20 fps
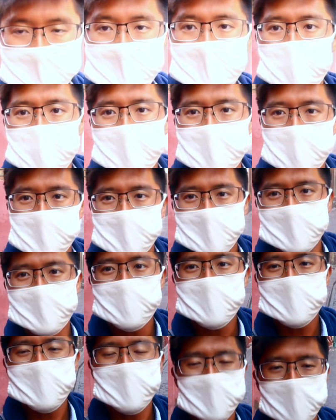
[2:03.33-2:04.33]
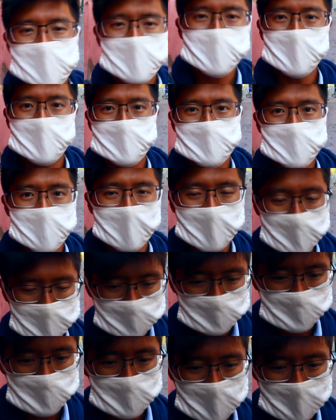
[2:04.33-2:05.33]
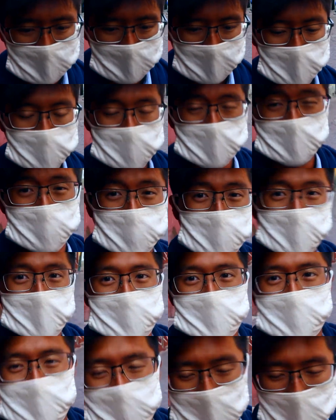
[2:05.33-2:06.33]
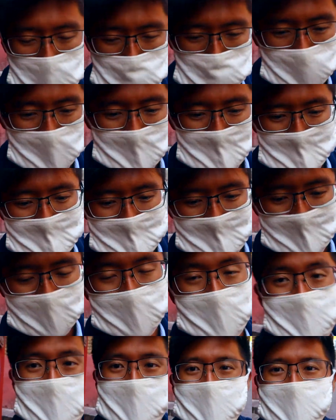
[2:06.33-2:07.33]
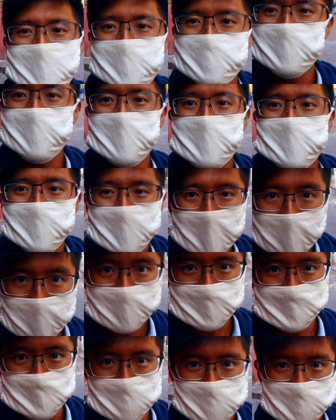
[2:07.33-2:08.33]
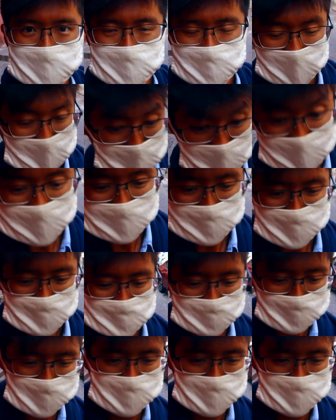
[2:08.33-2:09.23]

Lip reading: Well, the interesting thing about today is that our first stop is actually not in the